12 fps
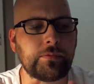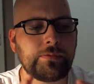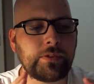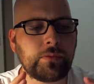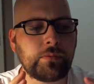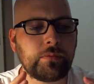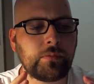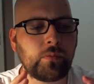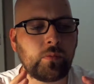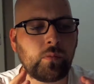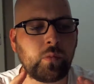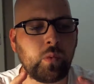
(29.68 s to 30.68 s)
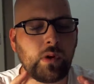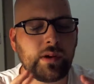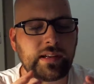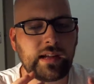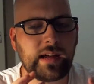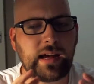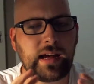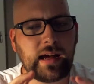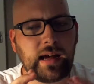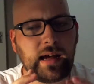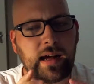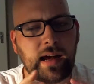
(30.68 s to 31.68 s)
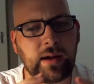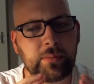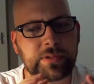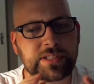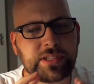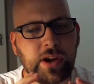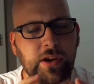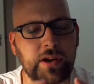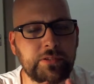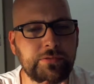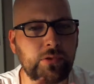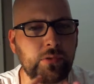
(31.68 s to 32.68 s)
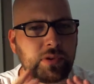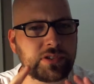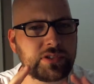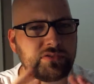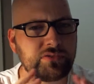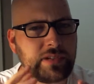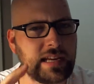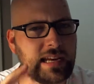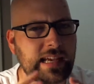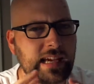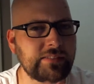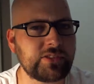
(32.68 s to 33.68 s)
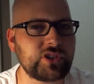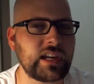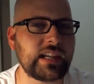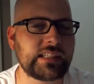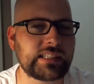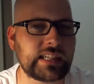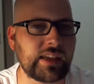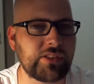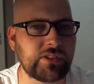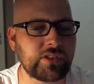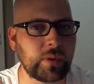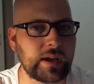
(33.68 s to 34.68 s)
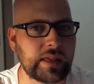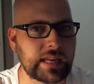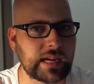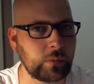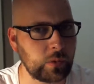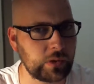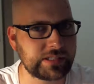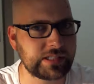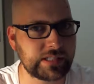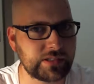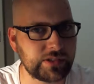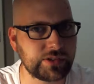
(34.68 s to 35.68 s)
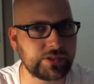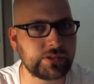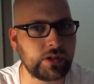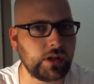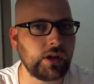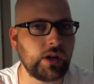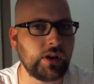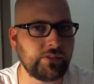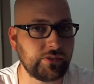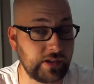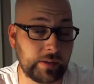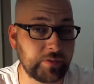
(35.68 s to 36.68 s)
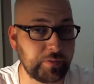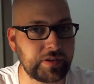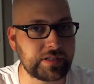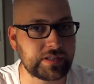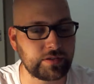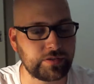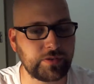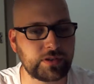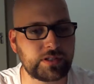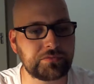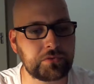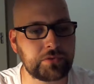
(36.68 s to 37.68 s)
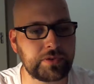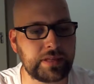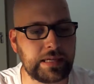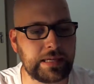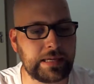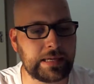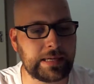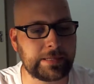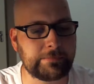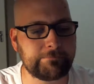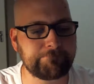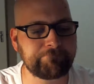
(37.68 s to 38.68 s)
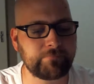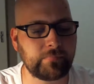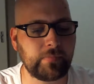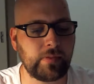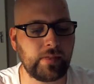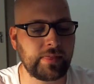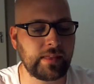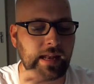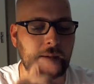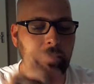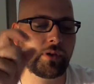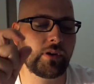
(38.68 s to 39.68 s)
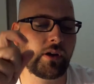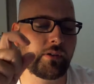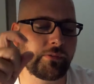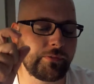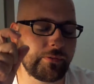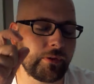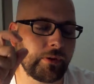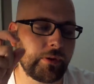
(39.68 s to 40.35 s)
for what I was going for wasn't really kind of gelling together in the way that I wanted it to, for a number of reasons. First of all, the number of